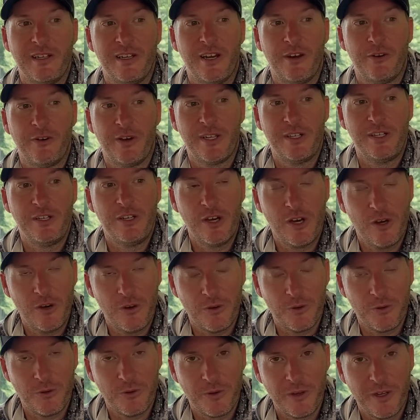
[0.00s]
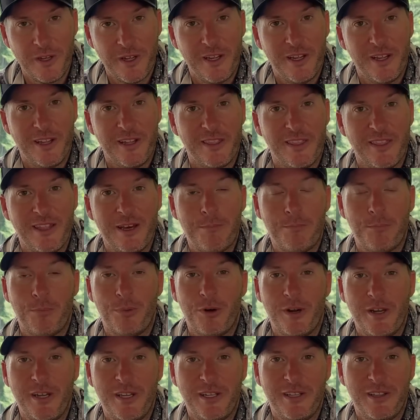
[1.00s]
Now, I know that
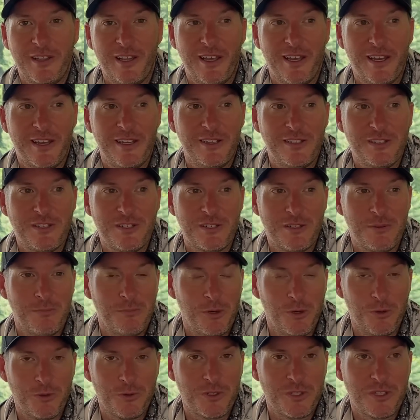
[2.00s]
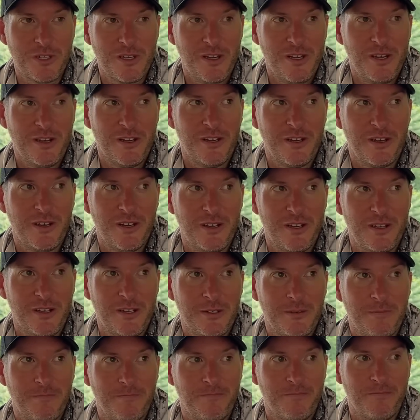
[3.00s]
braided line is the most uh,